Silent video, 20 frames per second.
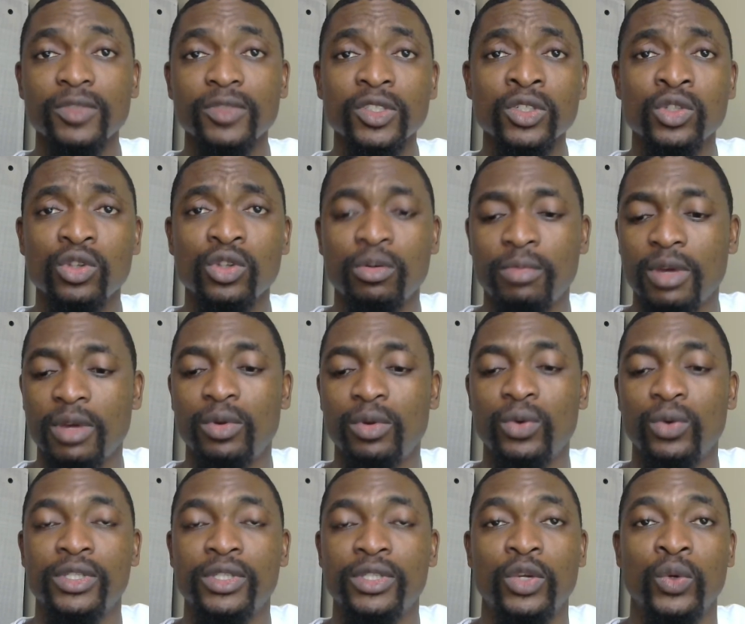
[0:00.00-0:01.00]
So maybe
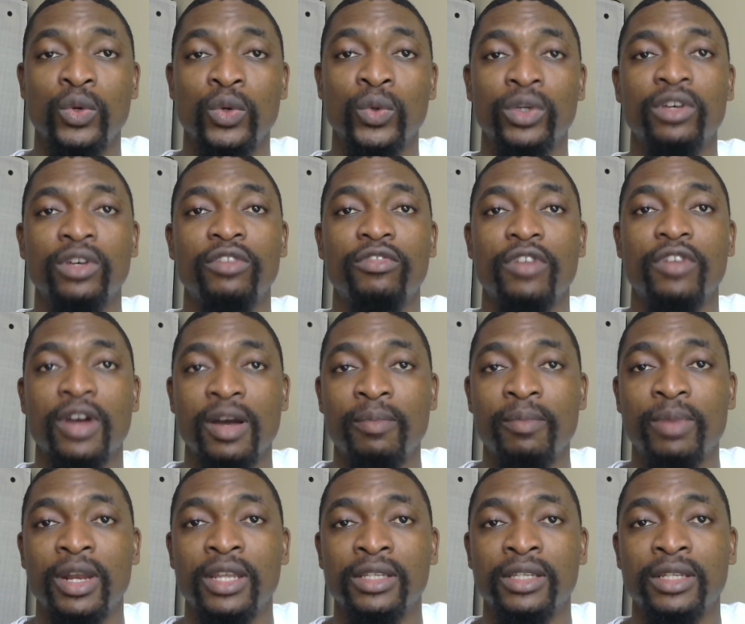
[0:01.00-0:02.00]
you'll say you're looking for
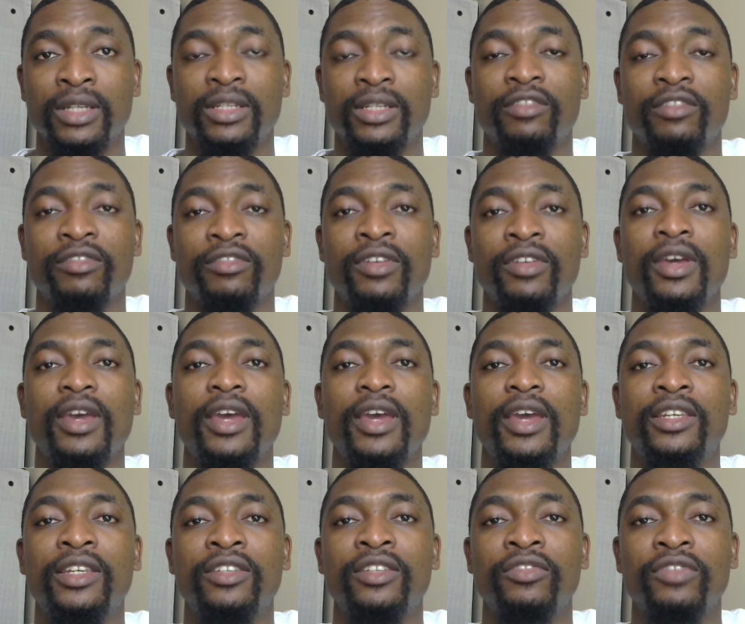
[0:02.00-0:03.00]
companies that have a
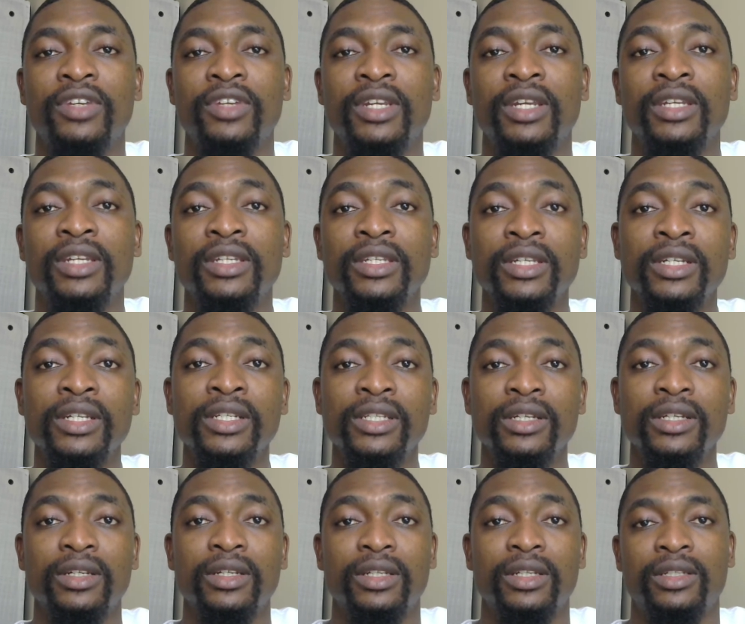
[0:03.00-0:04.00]
dividend yield
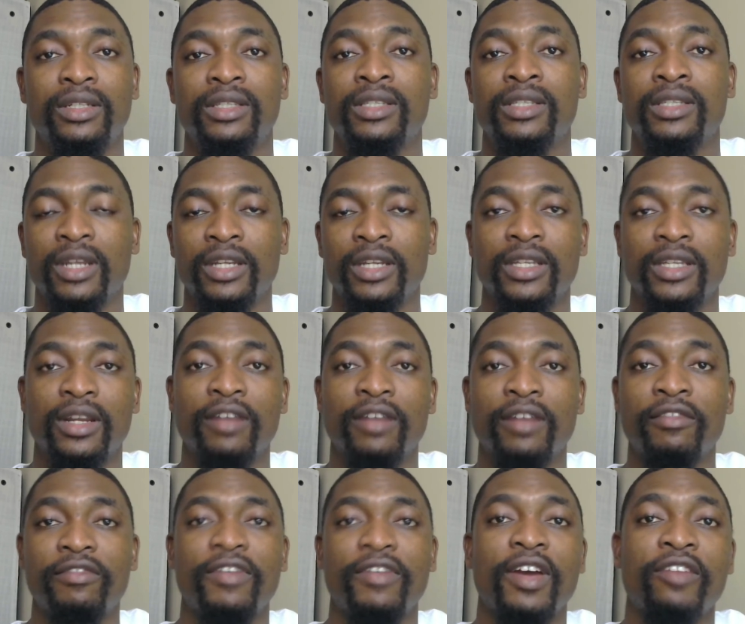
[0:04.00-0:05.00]
that is greater than
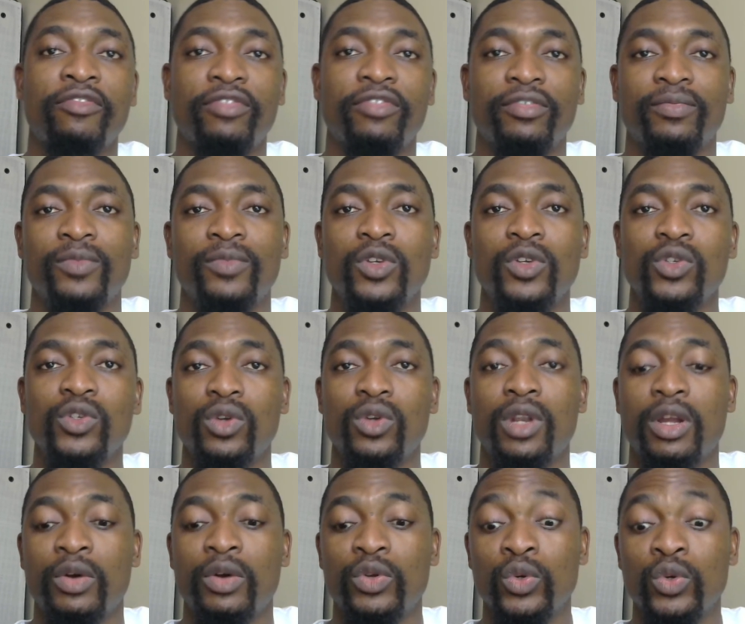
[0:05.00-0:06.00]
five. So
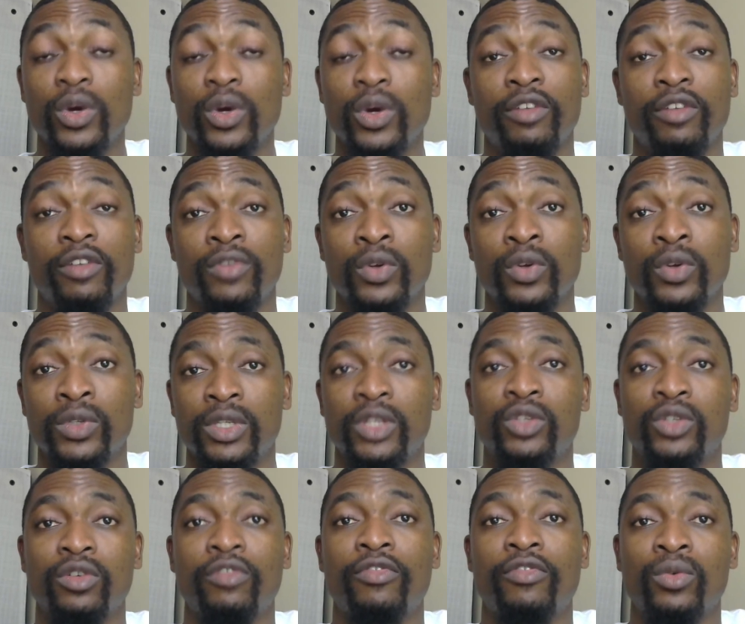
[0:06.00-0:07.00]
now you have your set
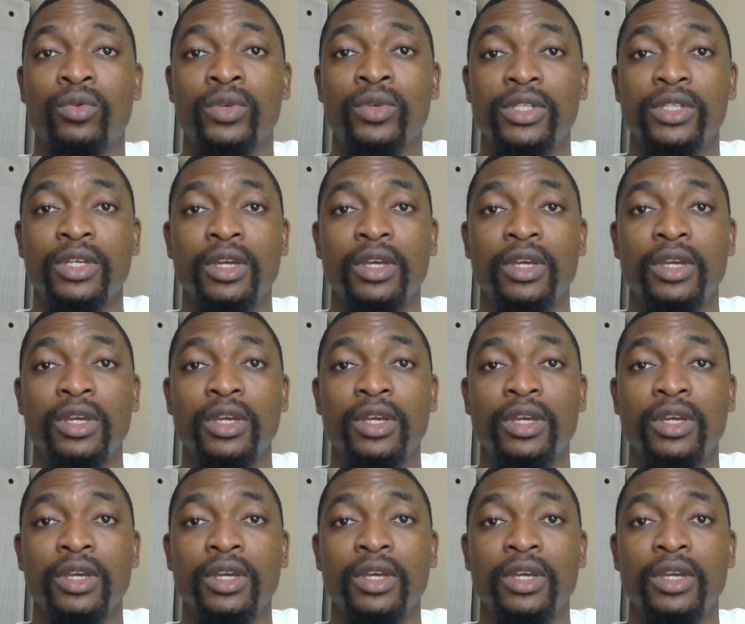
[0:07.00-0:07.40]
of rules.